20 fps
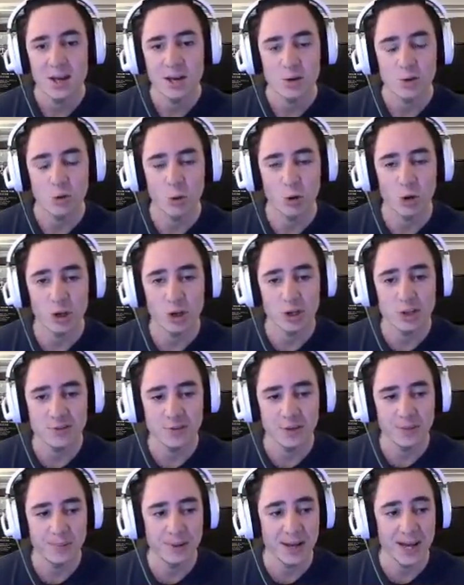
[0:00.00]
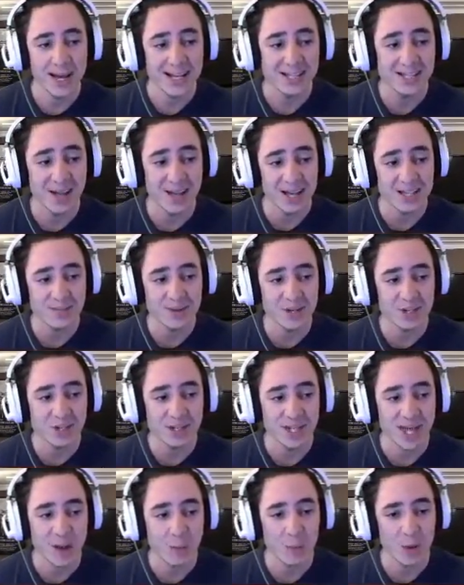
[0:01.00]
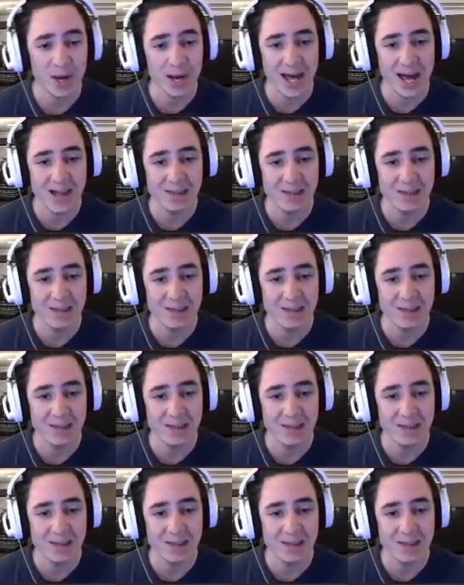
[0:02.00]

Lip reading: Gorda goes for the play, does manage to get one and the